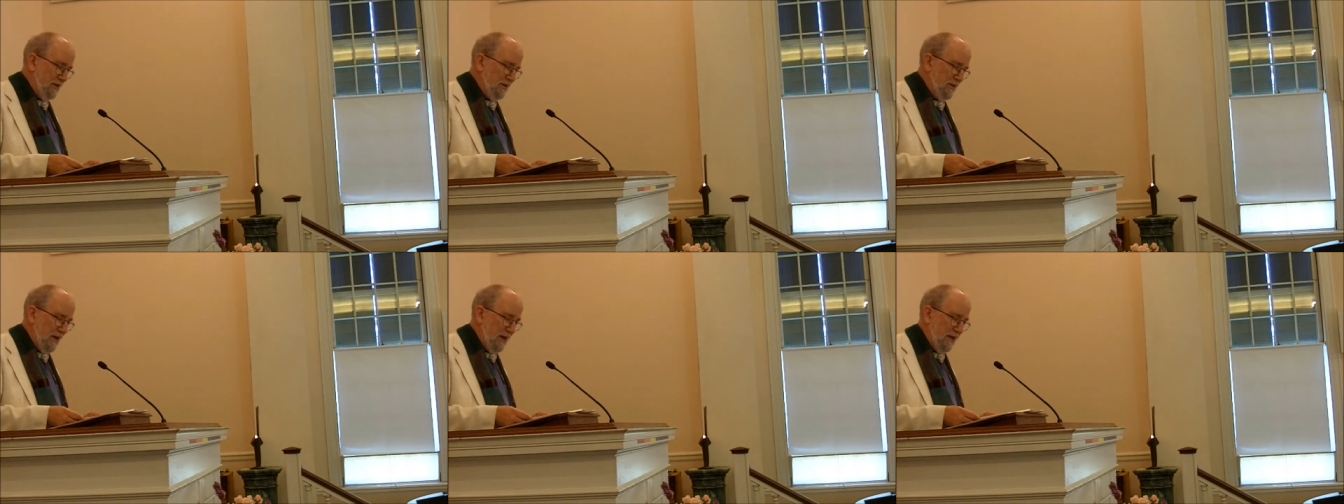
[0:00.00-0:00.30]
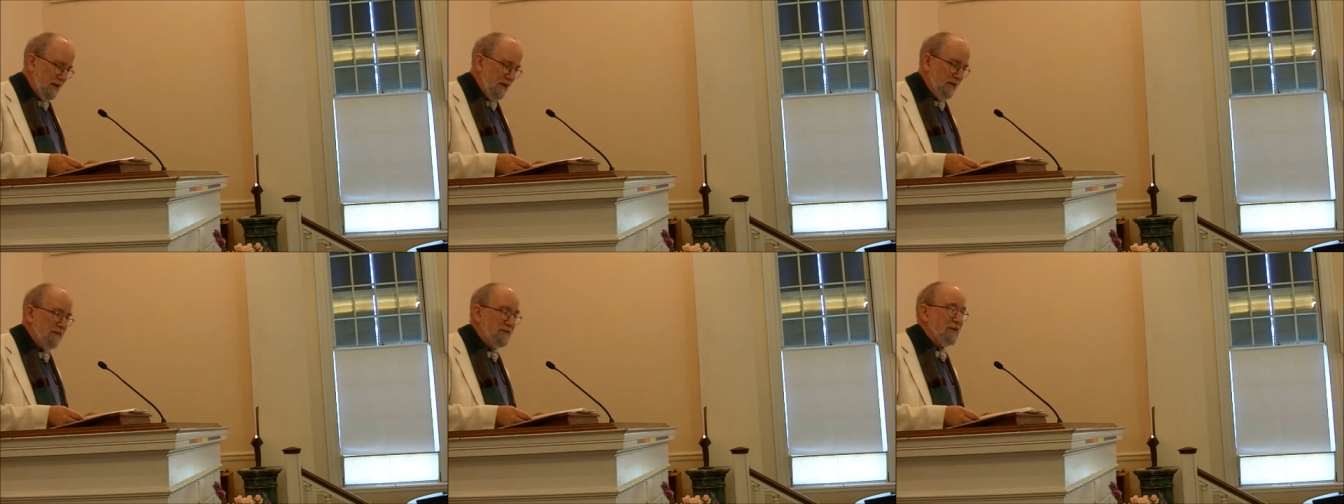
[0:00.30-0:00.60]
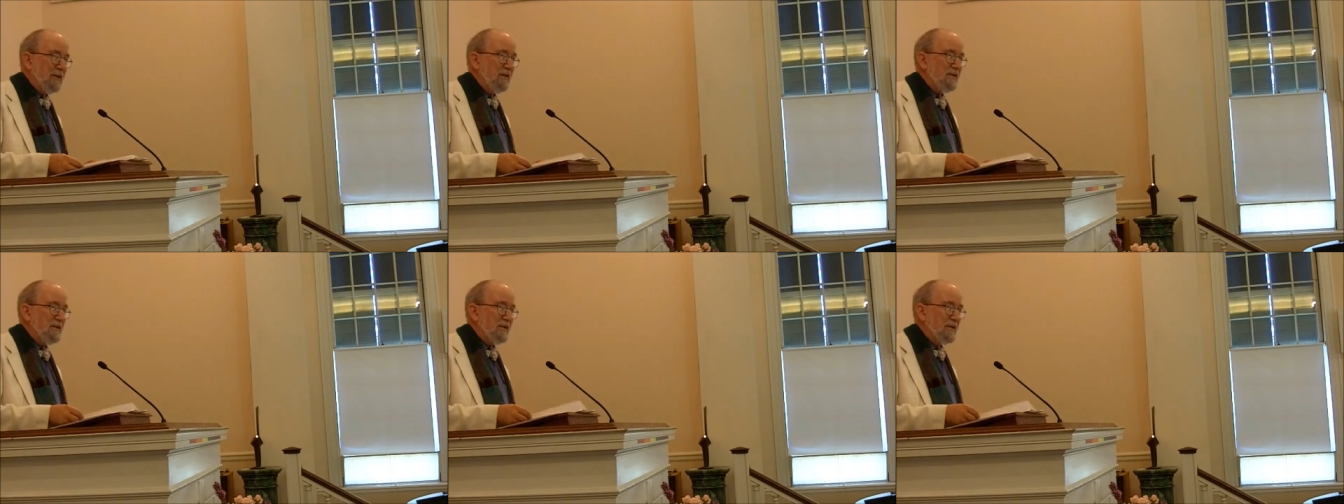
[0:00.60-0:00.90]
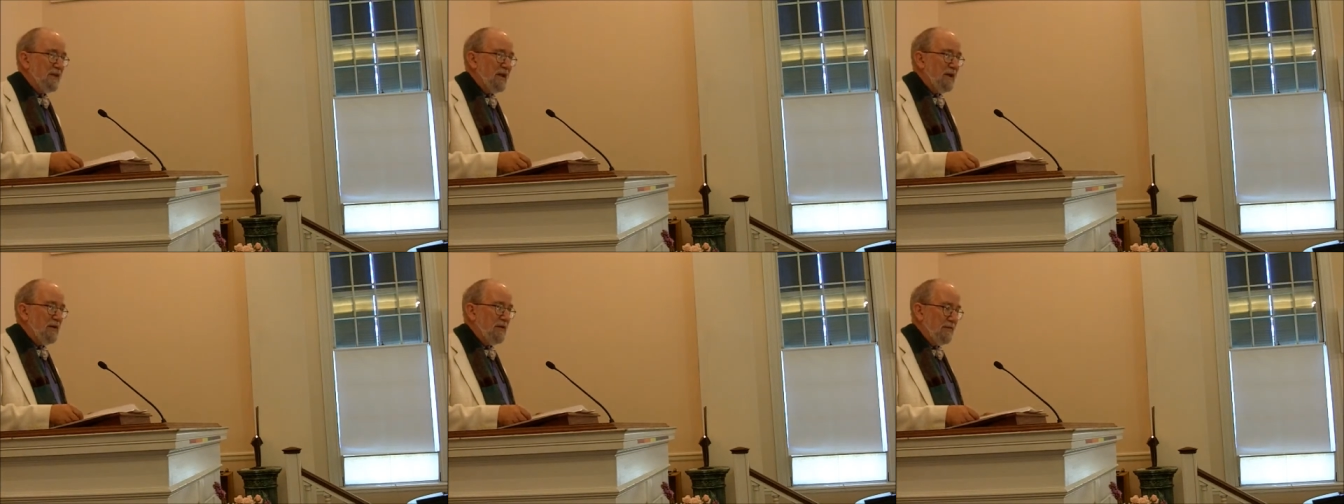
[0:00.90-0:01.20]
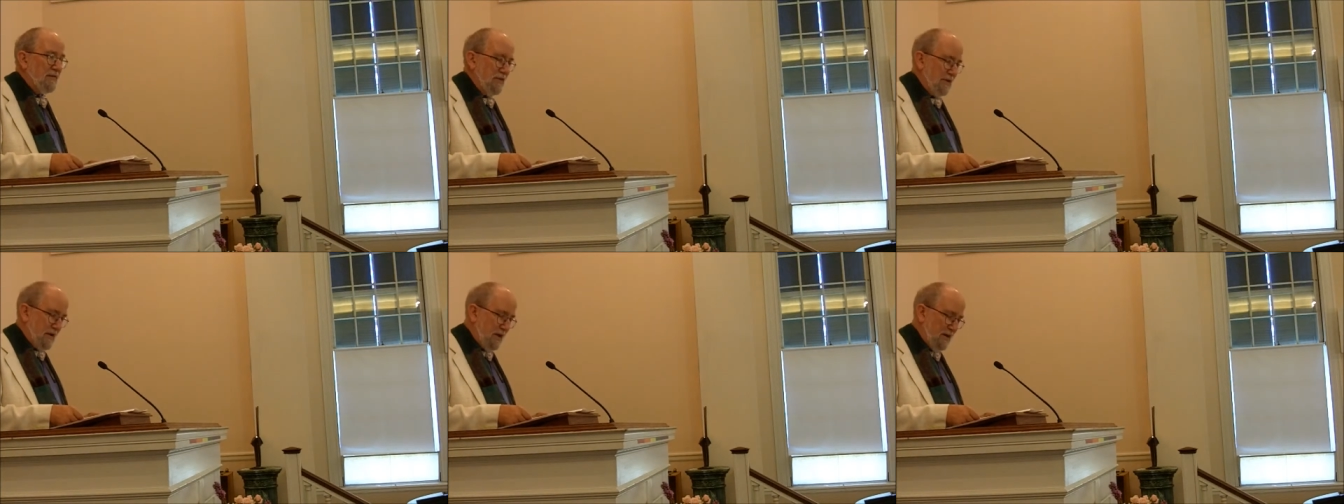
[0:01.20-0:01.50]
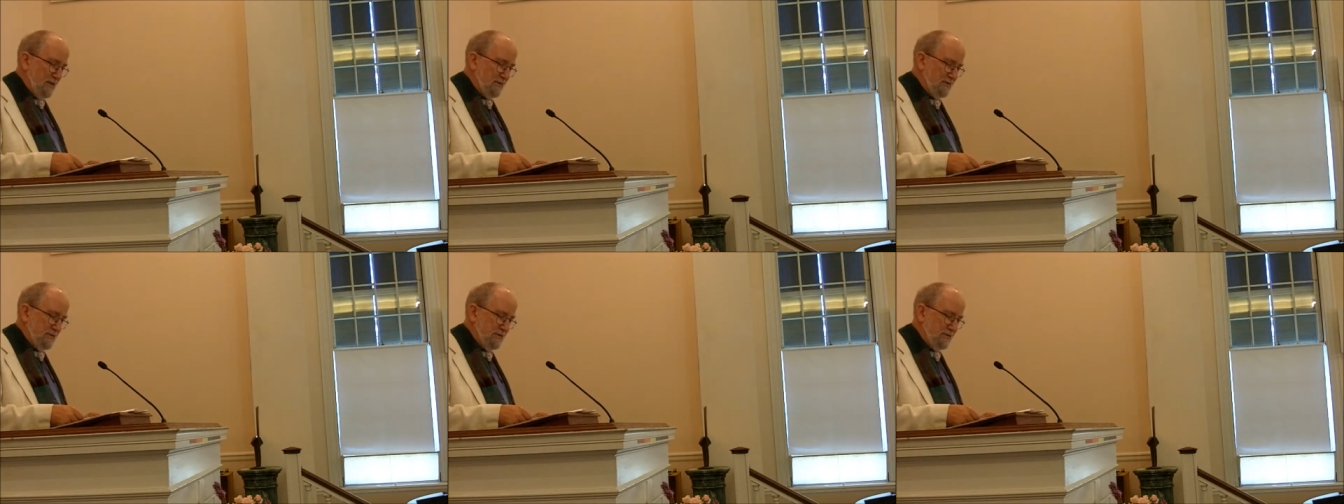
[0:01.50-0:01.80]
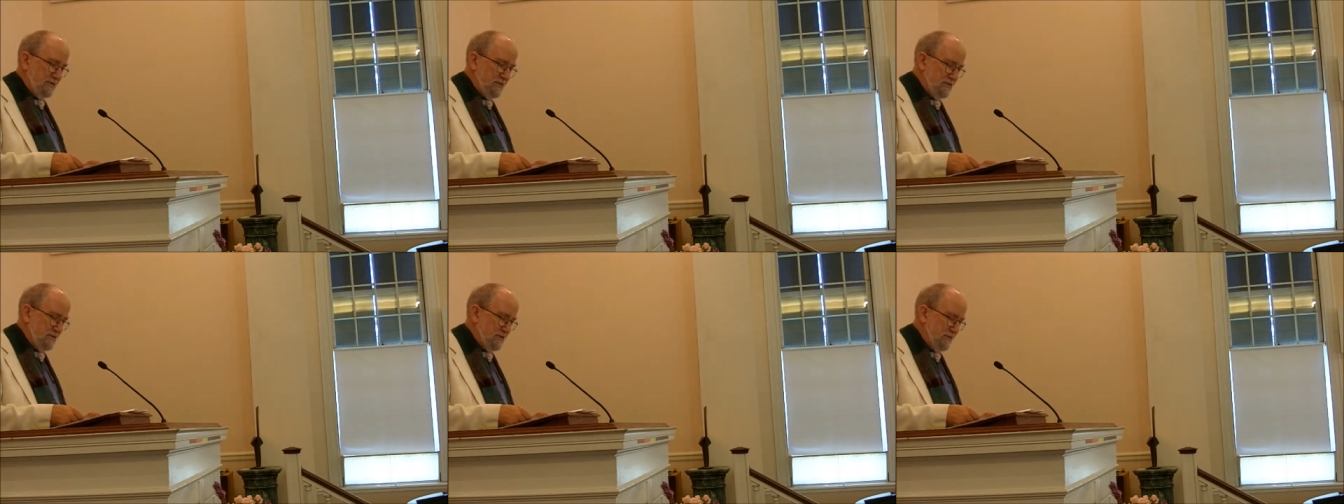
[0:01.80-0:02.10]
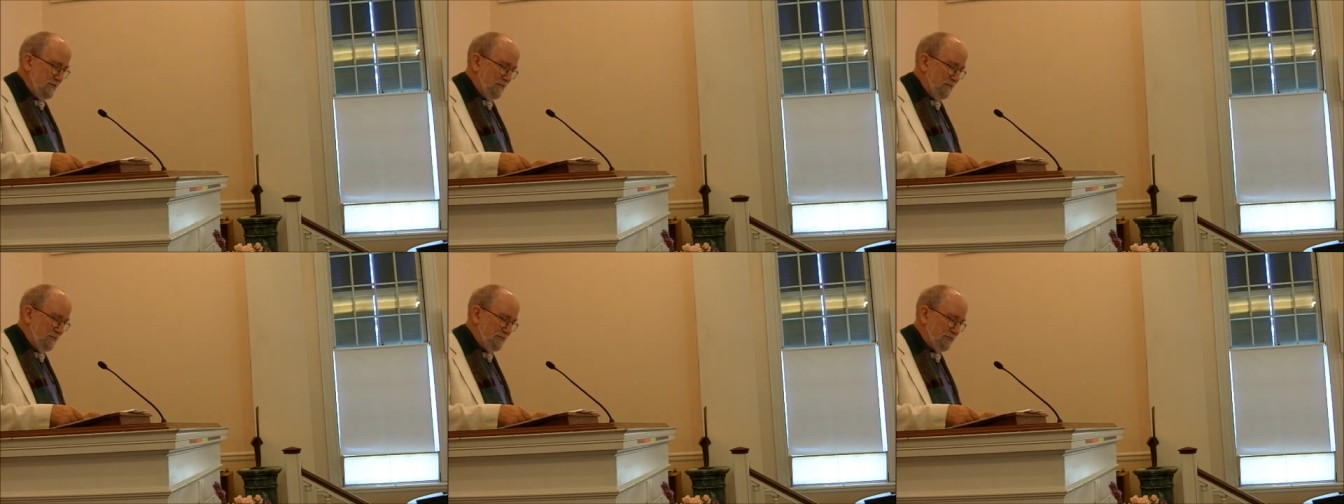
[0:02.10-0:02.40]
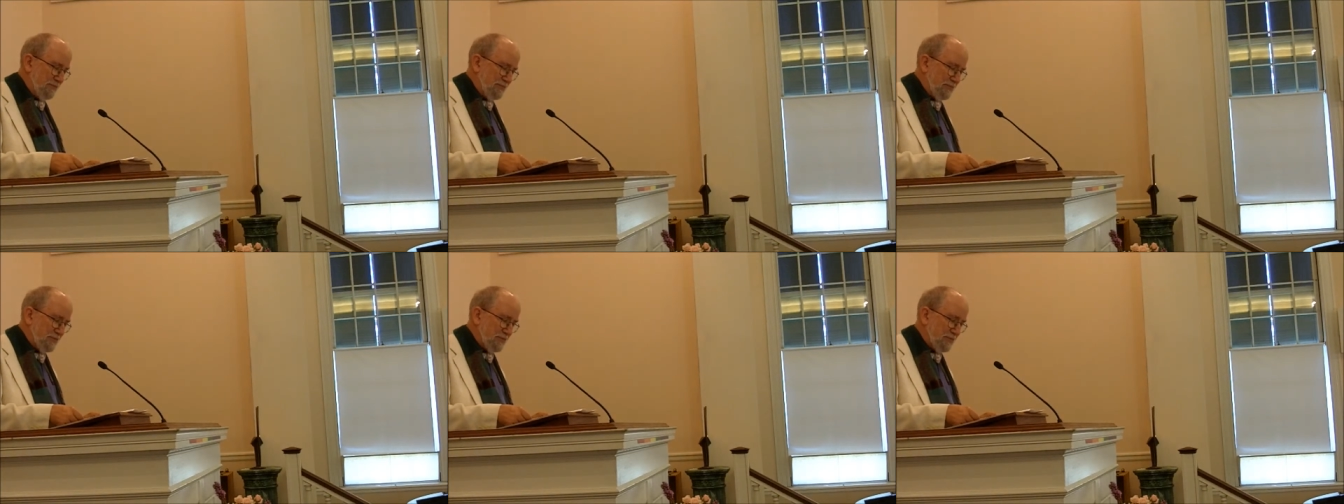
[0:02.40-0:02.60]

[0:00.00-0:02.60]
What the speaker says: not even in the letter of the Constitution?